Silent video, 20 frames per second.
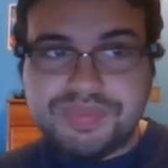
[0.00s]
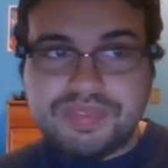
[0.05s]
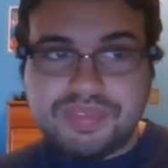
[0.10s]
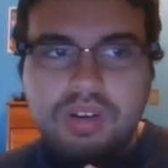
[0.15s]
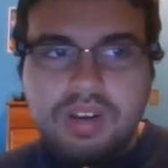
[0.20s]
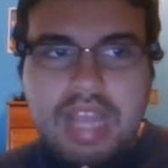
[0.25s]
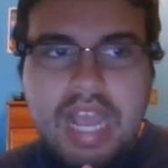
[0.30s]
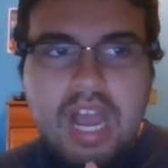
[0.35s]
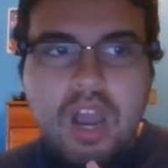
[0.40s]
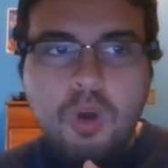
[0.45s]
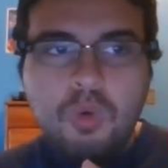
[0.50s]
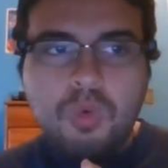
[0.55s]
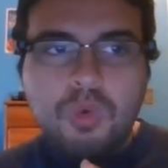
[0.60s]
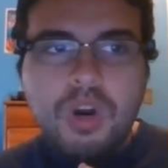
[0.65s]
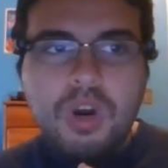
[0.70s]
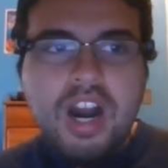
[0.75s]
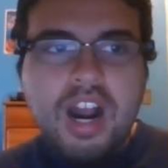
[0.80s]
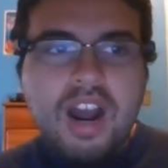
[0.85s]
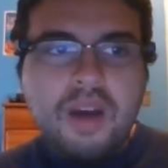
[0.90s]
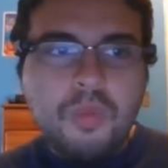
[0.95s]
Now
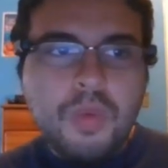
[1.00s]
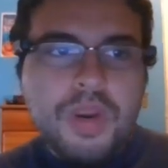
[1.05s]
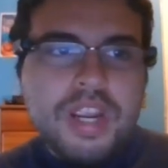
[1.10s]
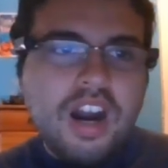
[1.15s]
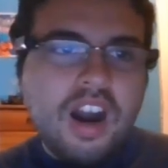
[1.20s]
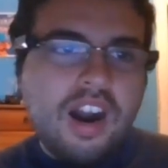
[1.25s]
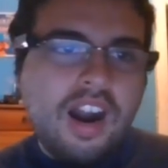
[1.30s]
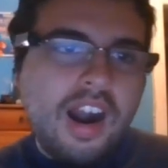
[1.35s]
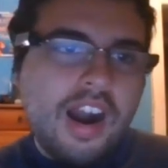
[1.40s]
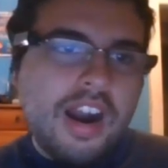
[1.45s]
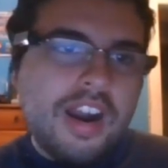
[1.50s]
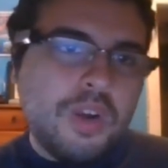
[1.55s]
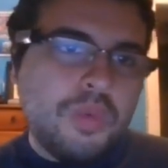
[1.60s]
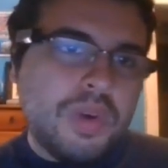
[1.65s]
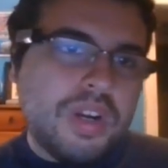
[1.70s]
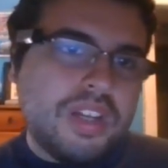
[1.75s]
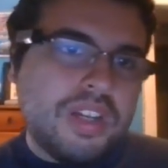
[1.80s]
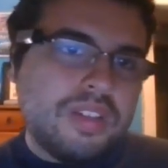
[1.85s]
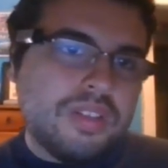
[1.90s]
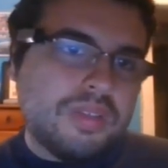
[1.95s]
we are
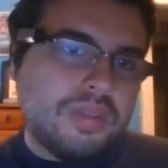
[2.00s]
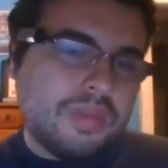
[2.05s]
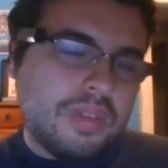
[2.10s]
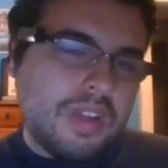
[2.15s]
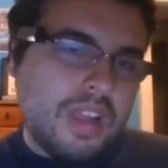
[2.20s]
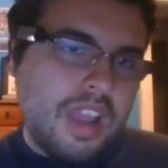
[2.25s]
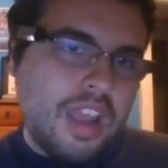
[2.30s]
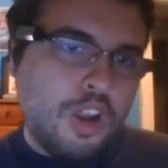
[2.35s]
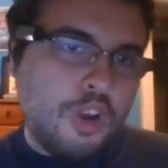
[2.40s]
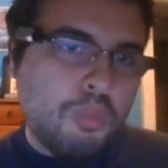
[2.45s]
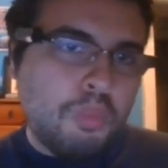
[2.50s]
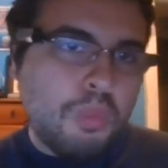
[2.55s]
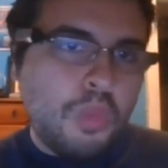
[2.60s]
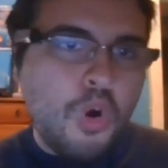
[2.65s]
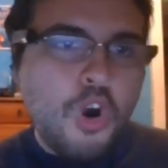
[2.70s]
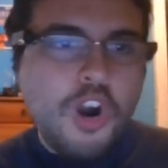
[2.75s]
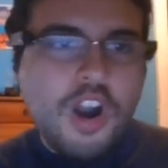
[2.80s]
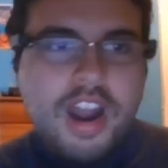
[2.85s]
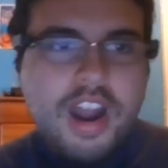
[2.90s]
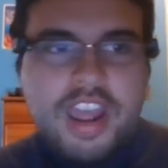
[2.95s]
hiring
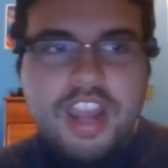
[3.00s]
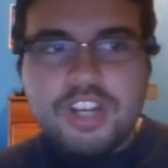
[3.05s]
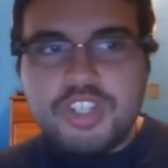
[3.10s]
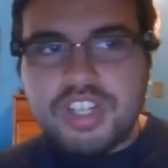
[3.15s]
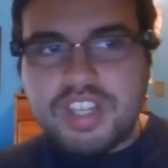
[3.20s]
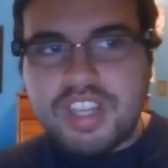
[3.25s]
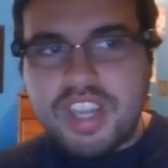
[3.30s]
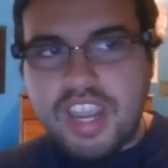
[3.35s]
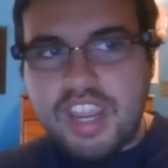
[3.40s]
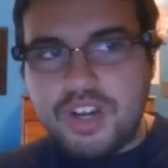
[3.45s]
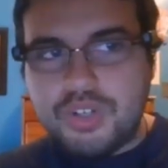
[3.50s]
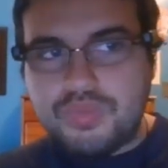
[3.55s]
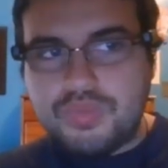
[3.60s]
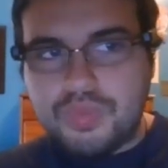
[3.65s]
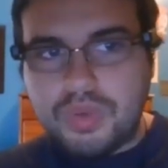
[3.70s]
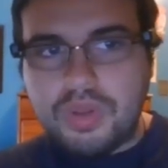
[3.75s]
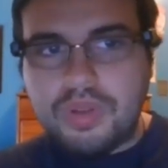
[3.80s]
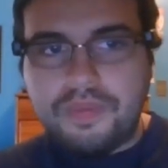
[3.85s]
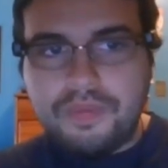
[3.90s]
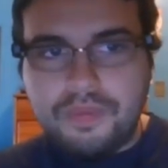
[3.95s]
more educators
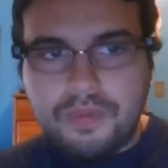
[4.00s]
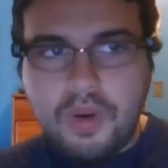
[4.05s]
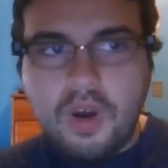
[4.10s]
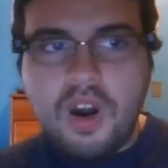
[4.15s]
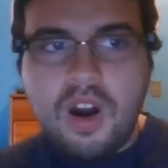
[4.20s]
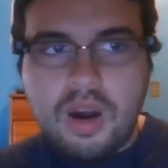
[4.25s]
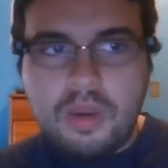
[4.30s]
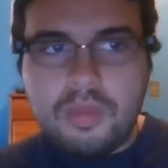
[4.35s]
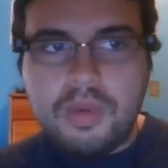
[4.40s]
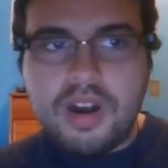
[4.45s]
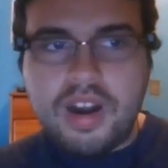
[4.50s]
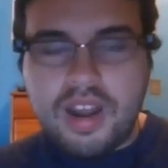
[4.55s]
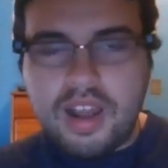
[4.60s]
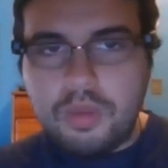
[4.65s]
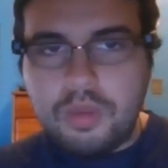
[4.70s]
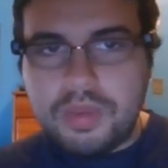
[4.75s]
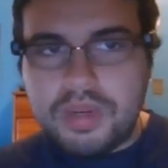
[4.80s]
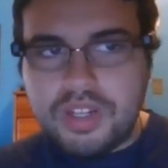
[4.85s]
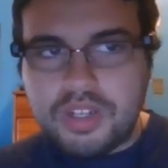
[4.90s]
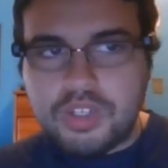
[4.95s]
for the farm. We're
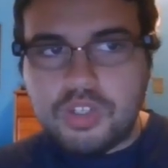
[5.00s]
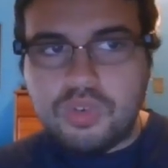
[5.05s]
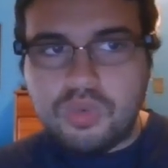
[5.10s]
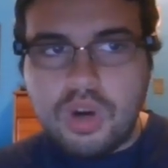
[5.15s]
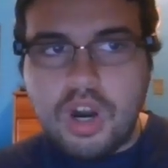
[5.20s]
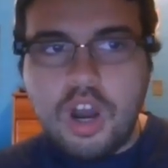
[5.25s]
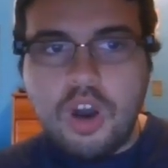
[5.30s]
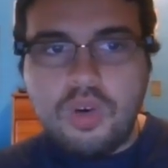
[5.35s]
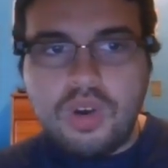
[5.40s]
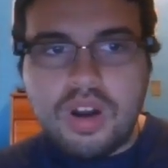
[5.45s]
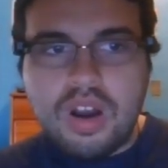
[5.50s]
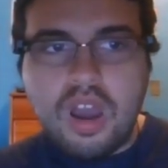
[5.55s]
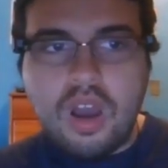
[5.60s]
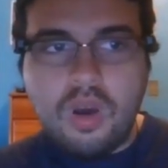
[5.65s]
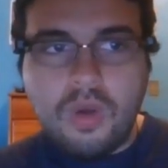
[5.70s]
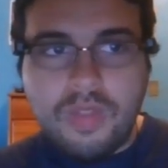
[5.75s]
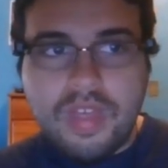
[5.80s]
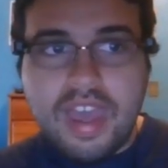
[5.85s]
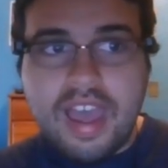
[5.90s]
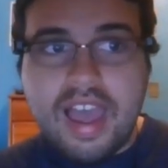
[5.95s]
helping it grow and
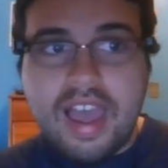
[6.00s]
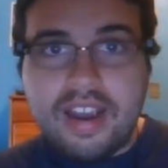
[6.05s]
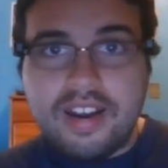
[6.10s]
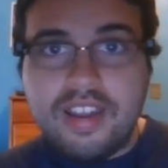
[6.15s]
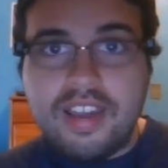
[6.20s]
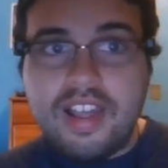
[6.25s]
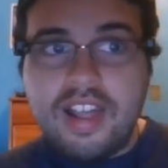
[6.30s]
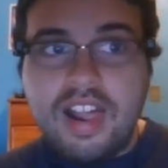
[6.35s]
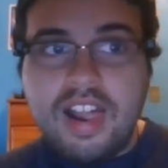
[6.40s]
all that.